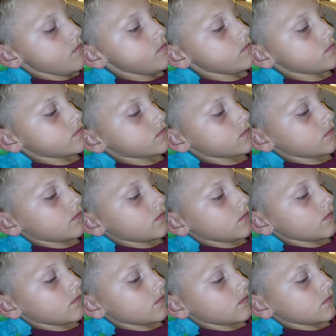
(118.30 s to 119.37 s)

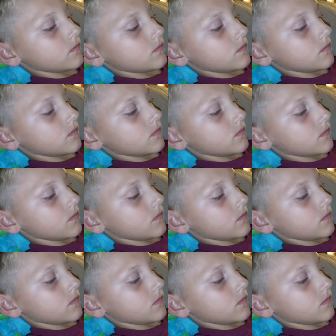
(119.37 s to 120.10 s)
Nobody speaks.